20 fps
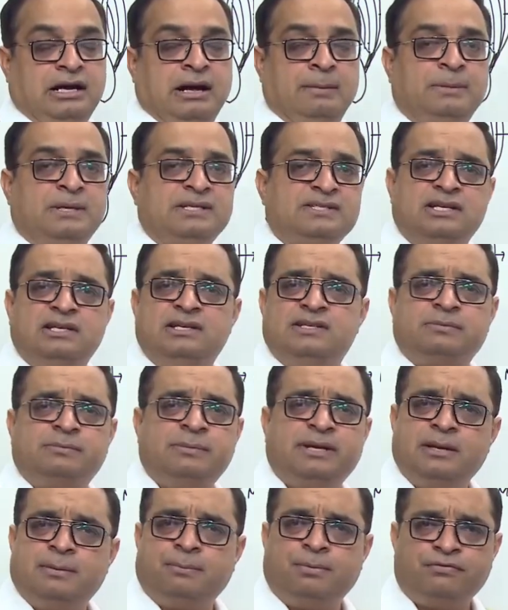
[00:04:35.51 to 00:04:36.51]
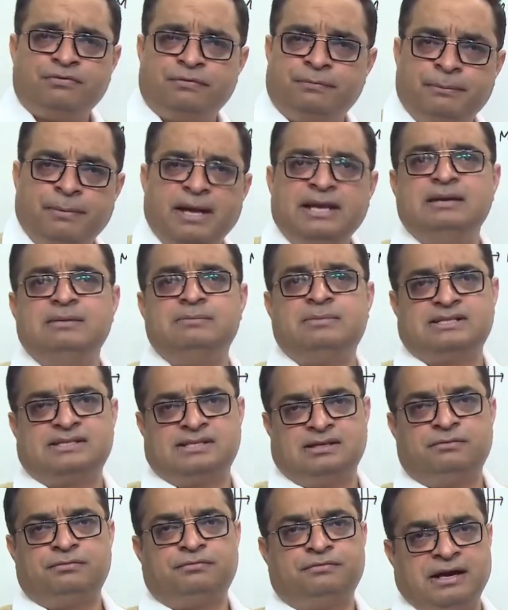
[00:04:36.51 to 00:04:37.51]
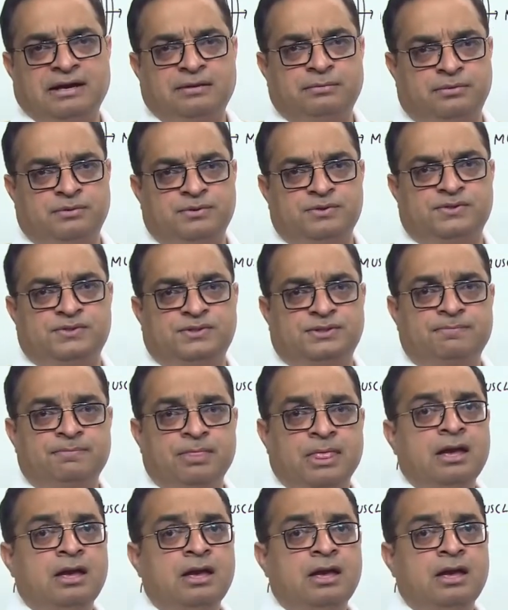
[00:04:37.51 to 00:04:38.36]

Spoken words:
A muscle is made up of many muscle fibers,